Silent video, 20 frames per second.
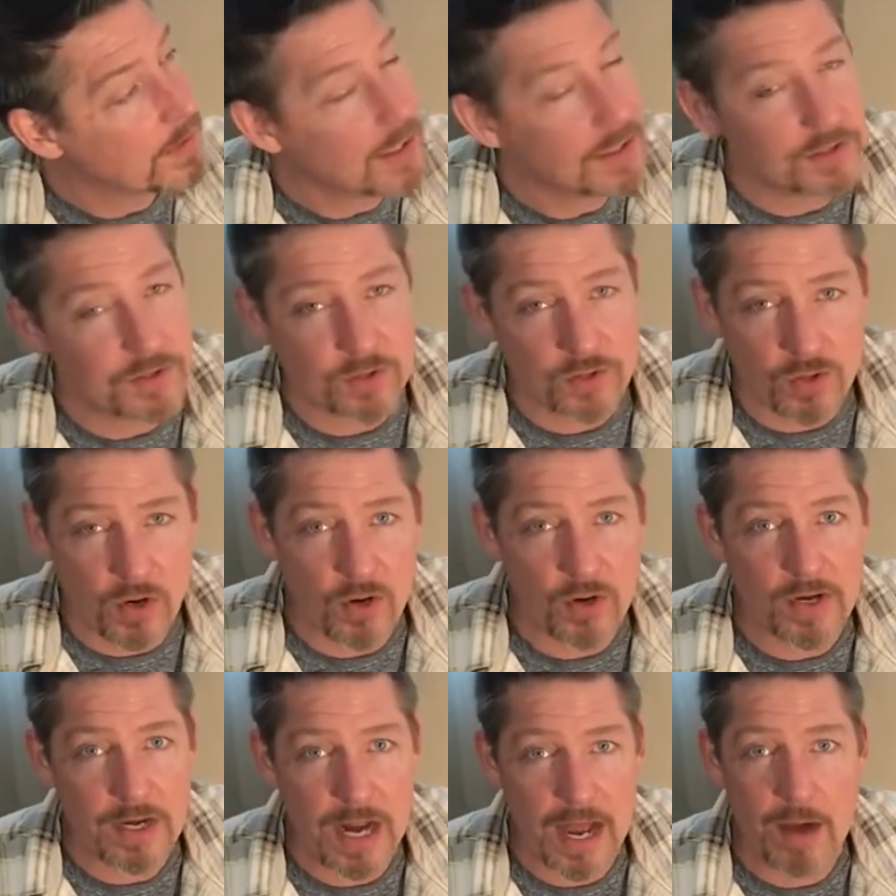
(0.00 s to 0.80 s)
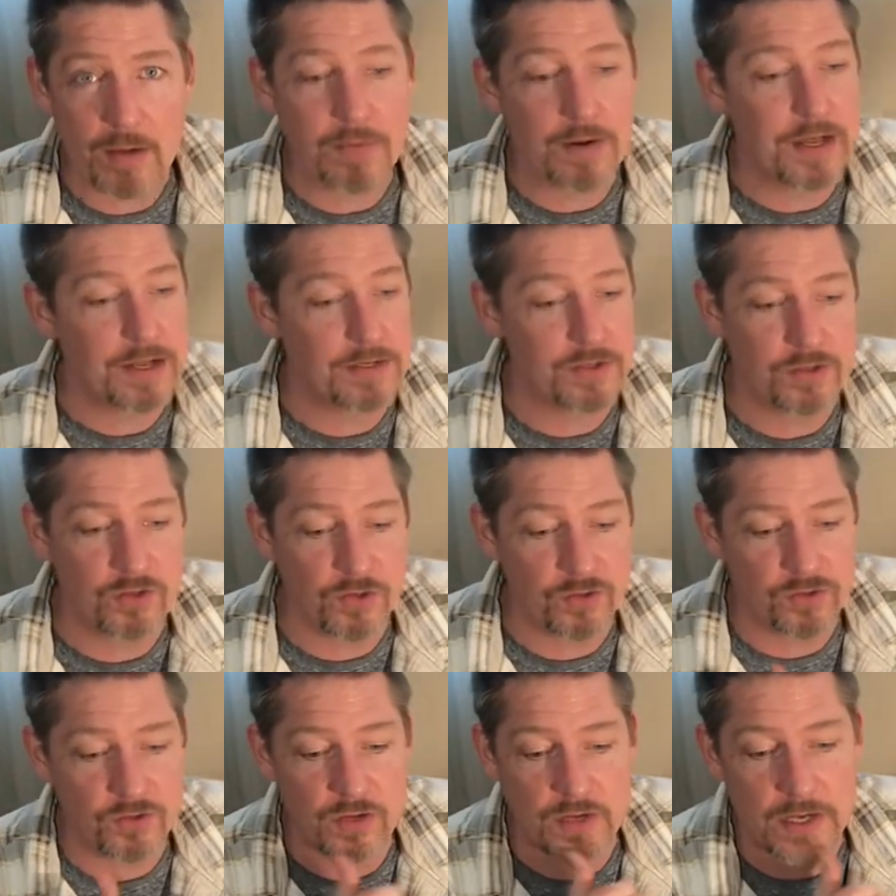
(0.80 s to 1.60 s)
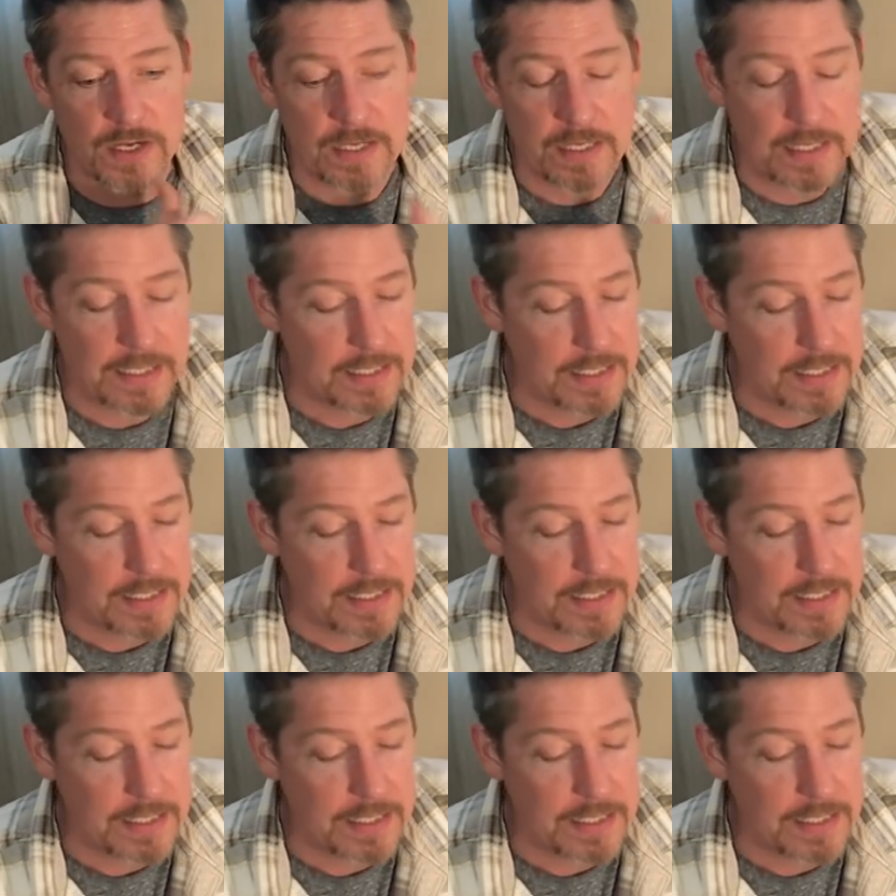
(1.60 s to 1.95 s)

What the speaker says: It started out as just a